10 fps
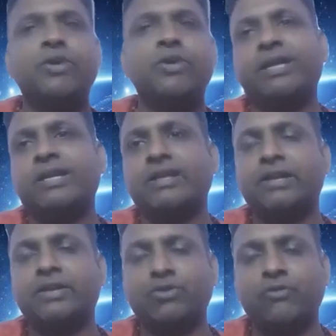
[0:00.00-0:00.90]
you
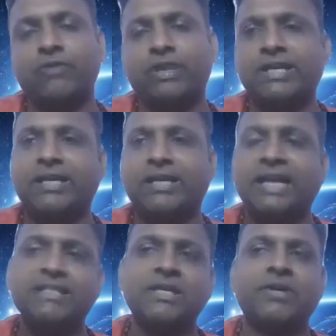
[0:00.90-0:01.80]
can show for any
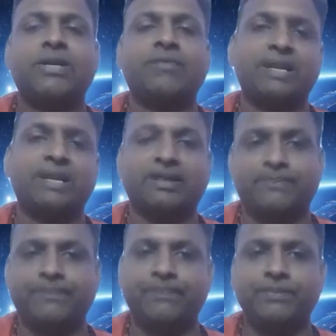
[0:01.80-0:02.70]
clients or you can predict them.